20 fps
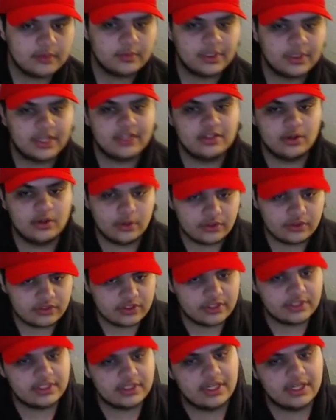But I know it's
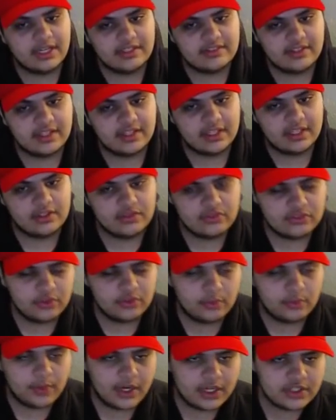good content. I used
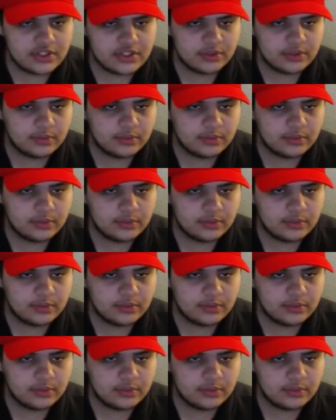to watch